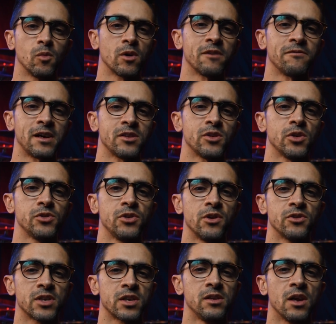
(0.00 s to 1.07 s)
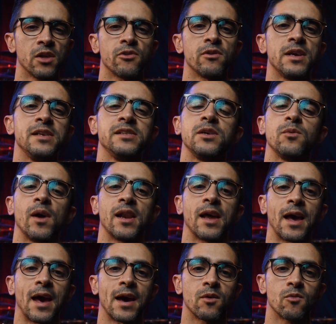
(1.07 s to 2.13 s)
what if I told you there's another easy way
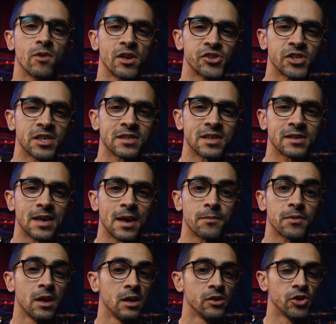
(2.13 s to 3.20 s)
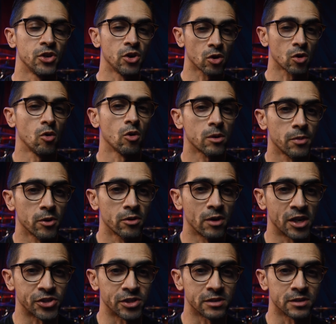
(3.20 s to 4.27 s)
to add richness and depth to your chord
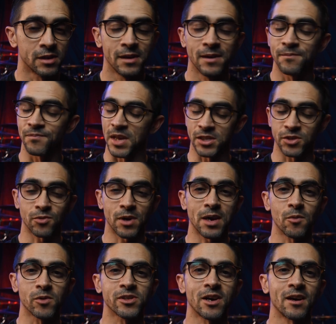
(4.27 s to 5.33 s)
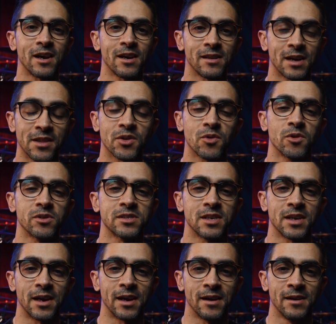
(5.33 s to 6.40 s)
progressions? That's right, we're talking ninth chords
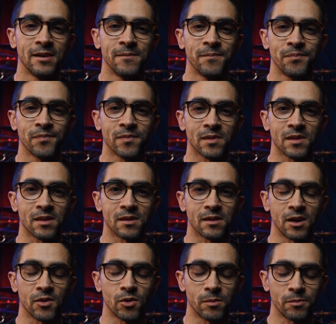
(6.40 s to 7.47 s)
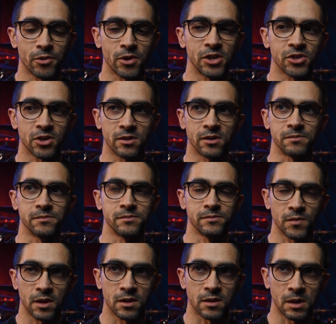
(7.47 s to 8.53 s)
today. Although I'm pretty sure the
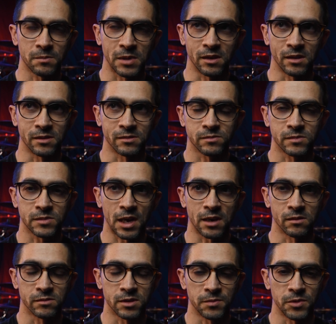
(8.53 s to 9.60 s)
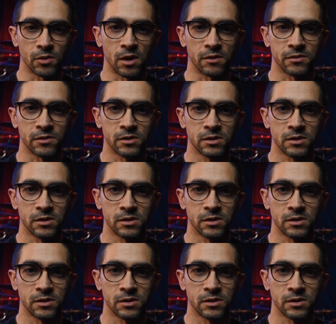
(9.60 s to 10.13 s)
thumbnail and title tipped you off.